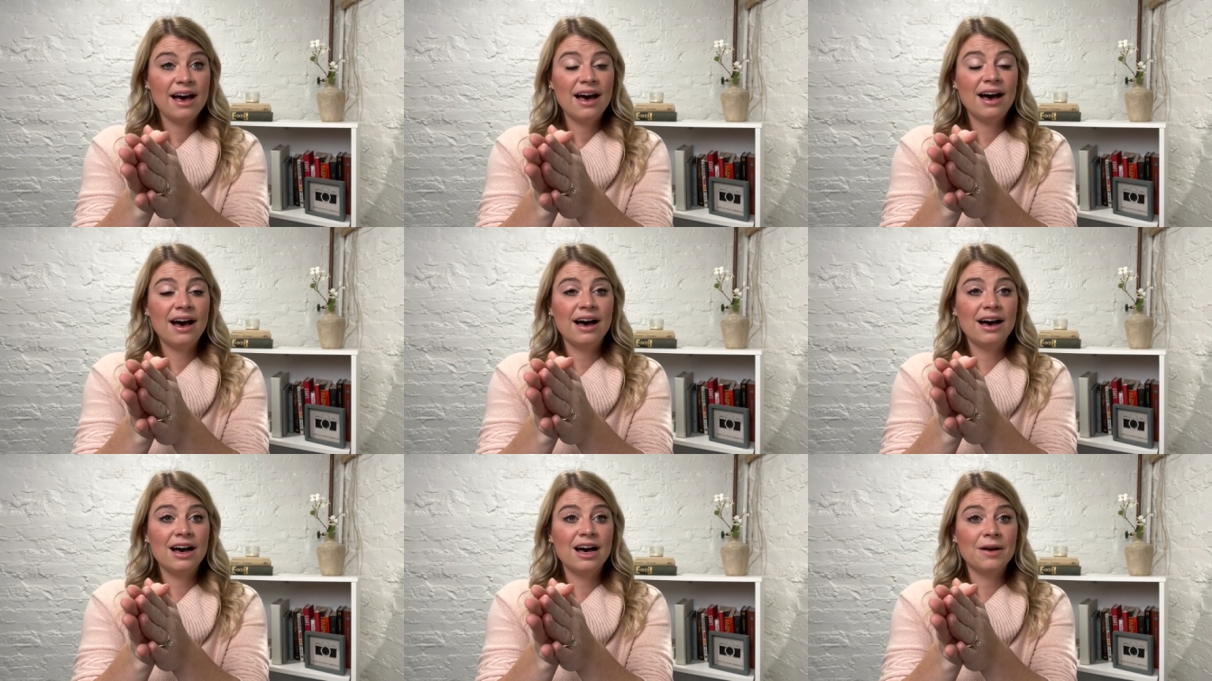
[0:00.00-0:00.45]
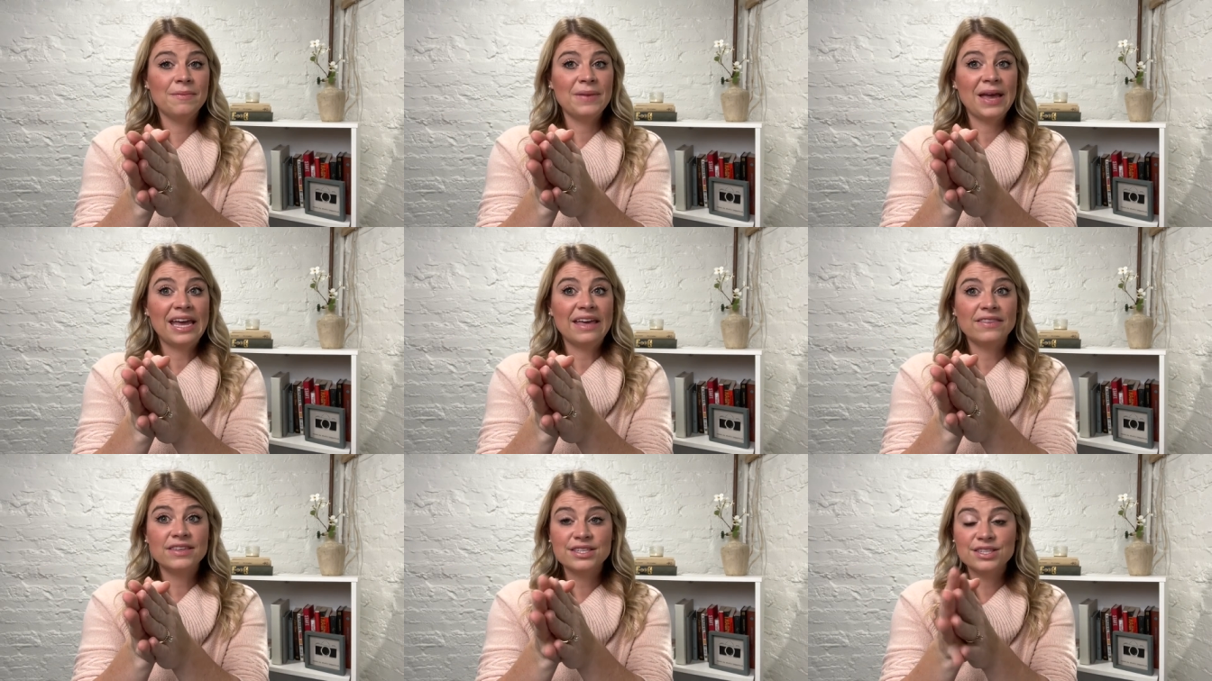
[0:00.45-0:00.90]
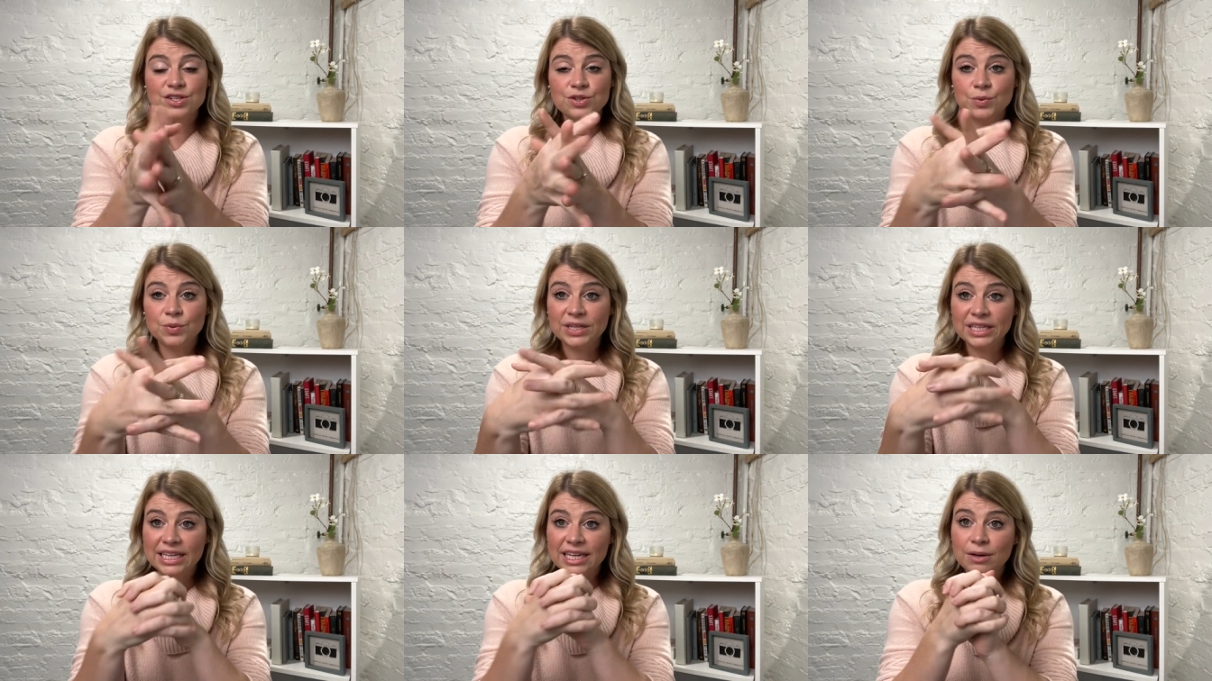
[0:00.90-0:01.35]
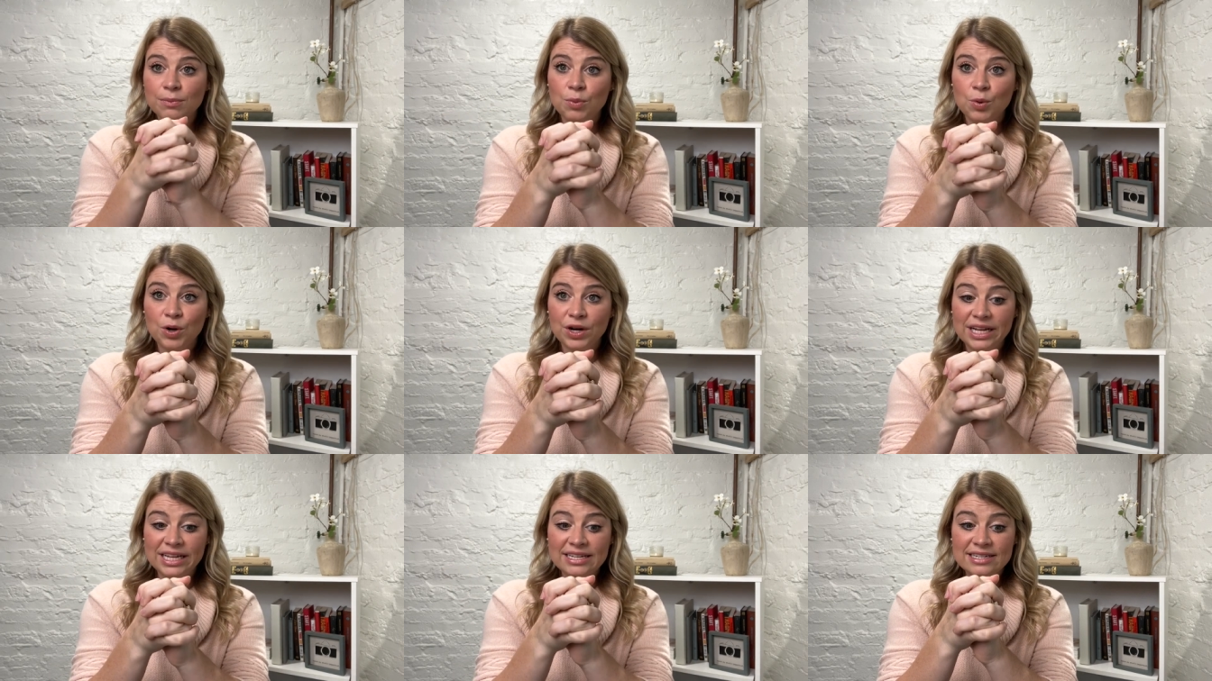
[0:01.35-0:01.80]
and this is really
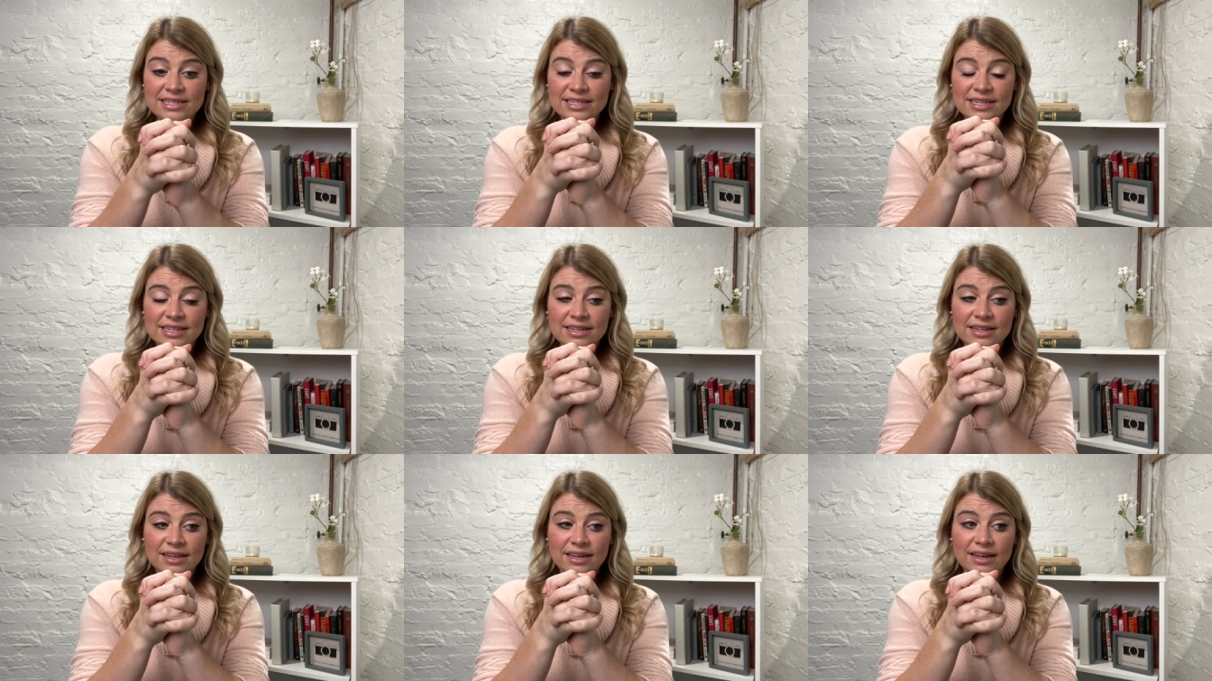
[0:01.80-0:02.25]
important.